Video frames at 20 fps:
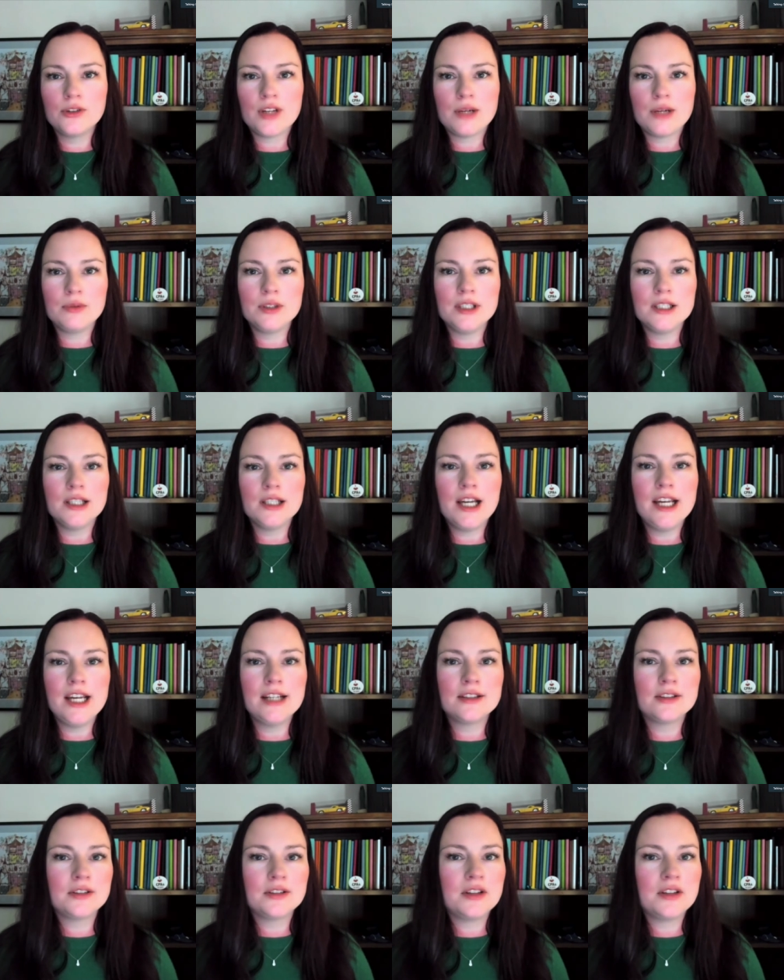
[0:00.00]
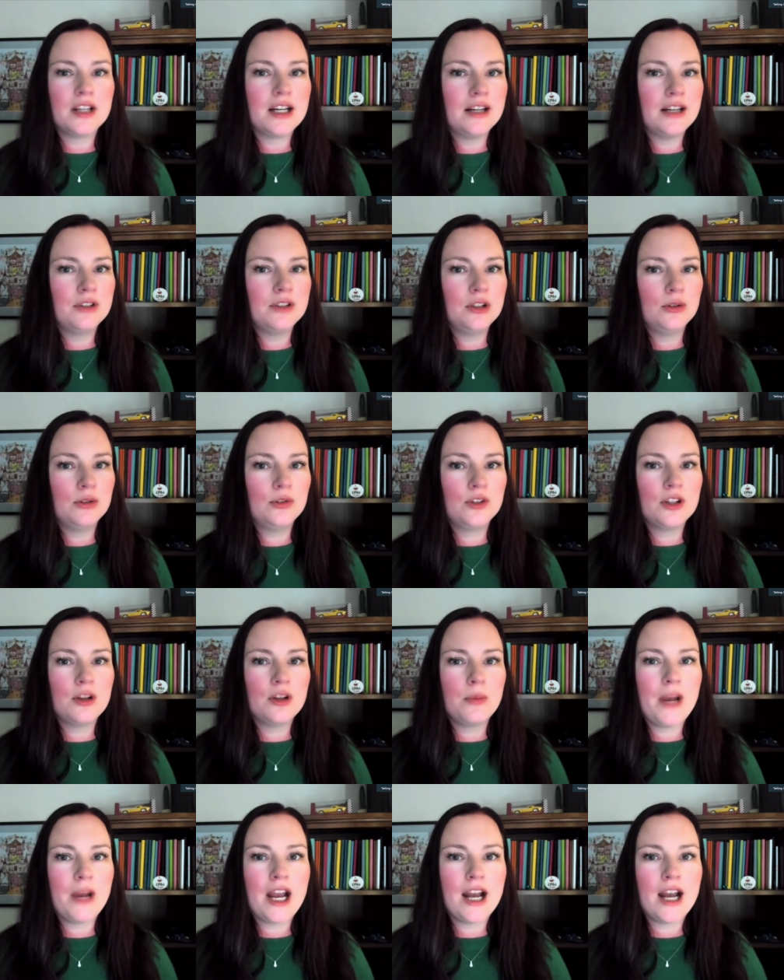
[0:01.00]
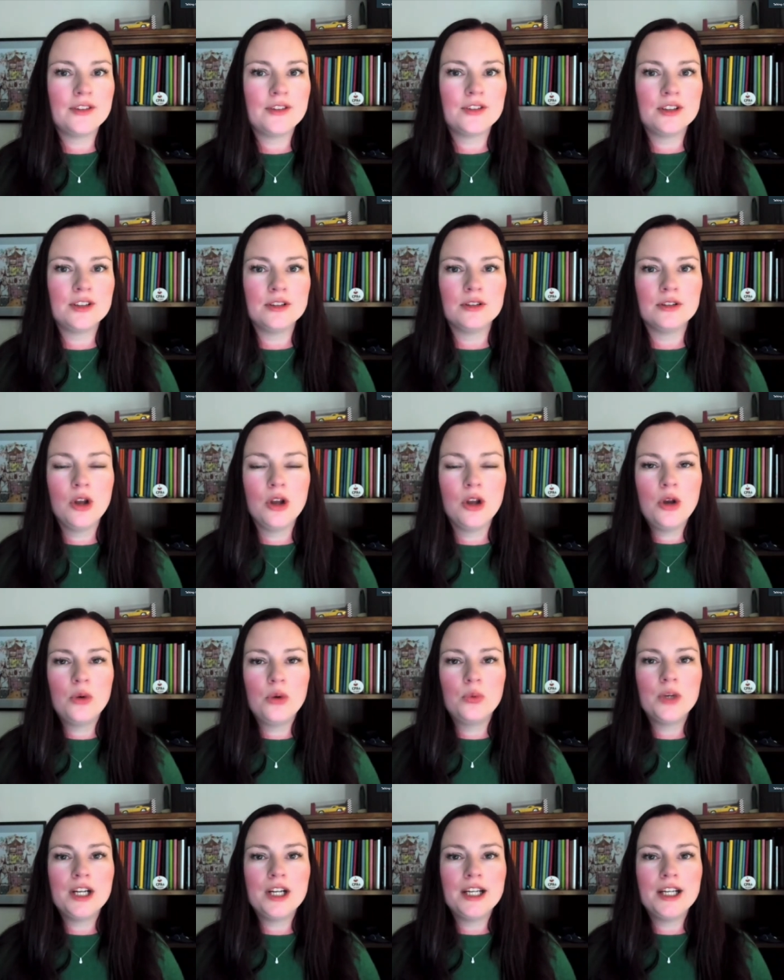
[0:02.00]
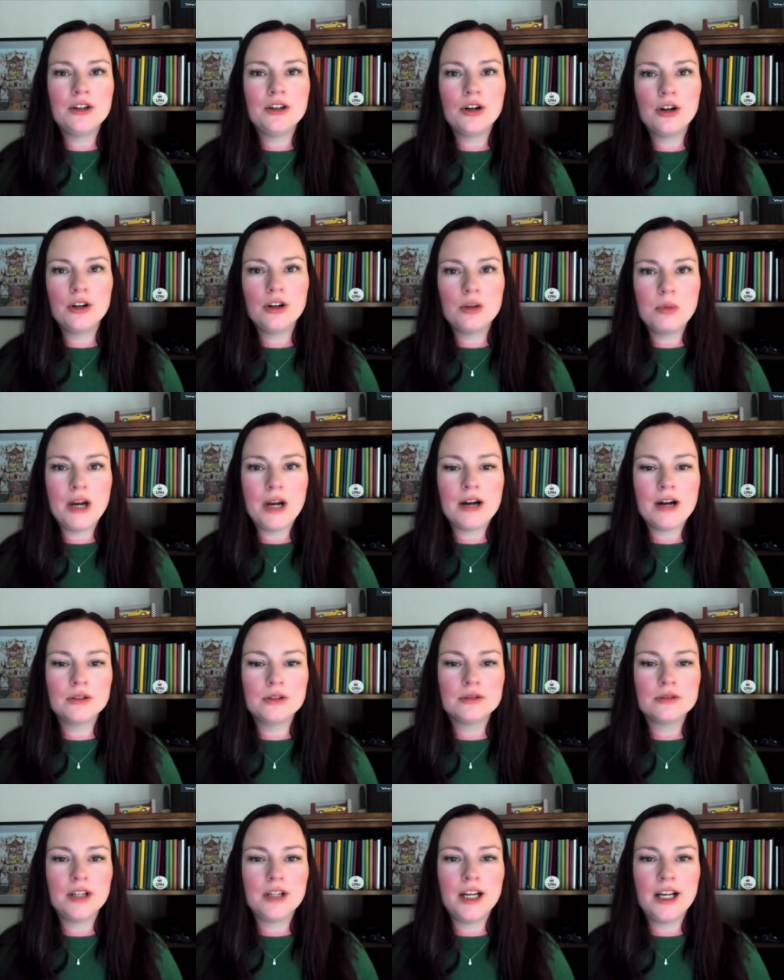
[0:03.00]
really liked that I've used in the past, and what I had heard about